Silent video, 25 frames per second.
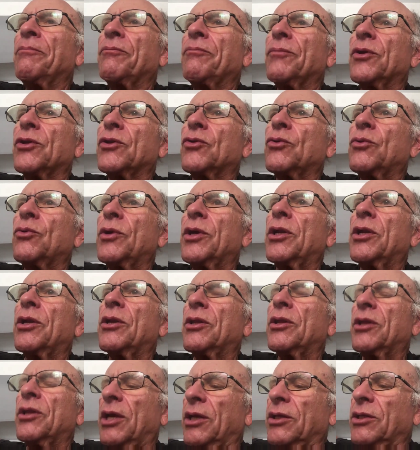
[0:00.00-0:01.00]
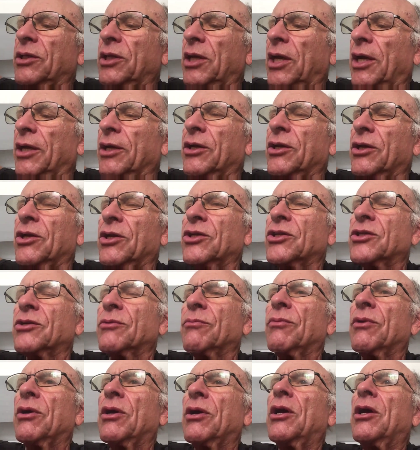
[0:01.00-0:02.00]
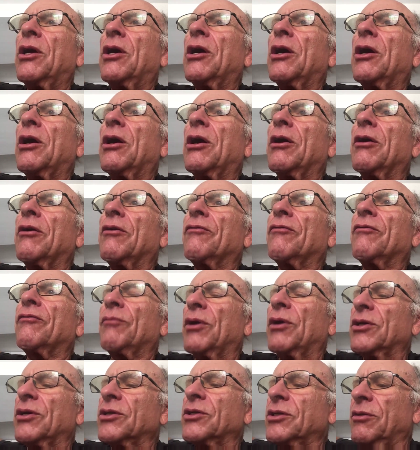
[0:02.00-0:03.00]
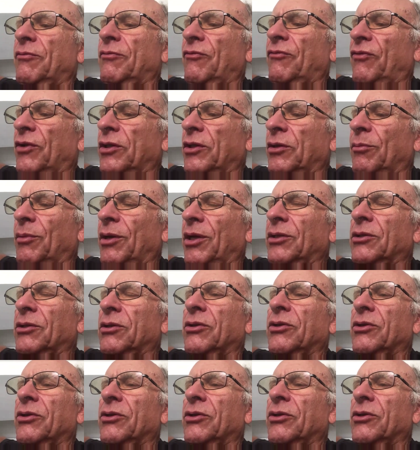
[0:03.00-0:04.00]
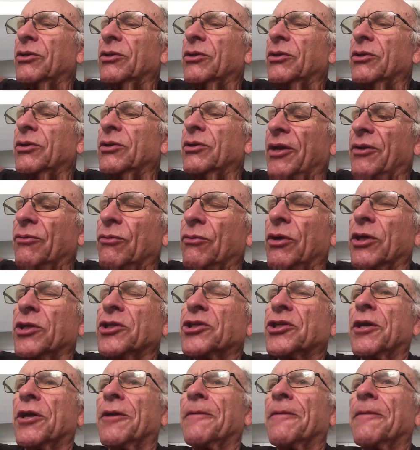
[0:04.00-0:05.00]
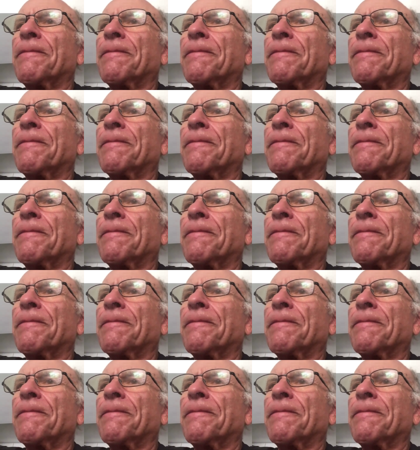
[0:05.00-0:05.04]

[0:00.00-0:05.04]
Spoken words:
between the antagonism of Muslim fundamentalists and Russia.